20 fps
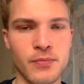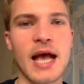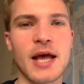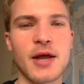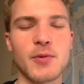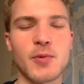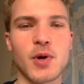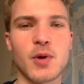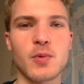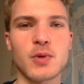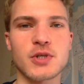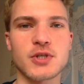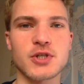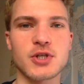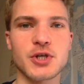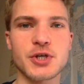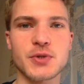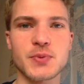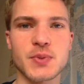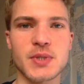And what I want to
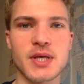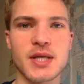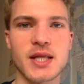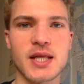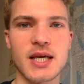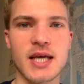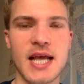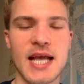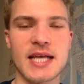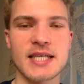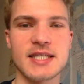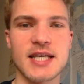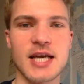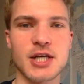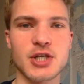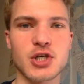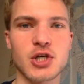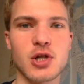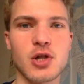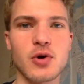start with is
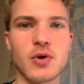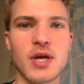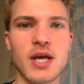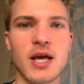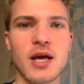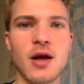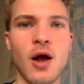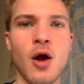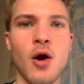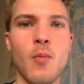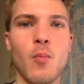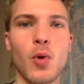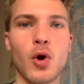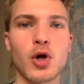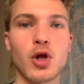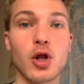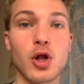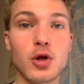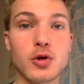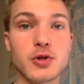actually looking more
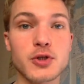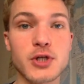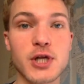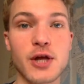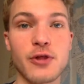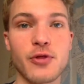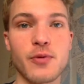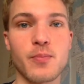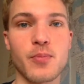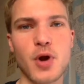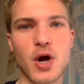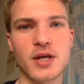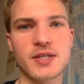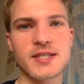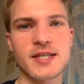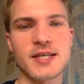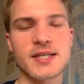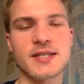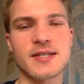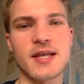closely at the
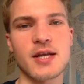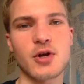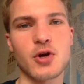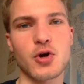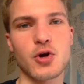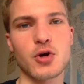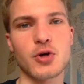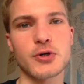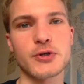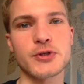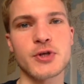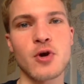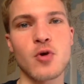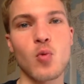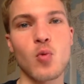process that occurs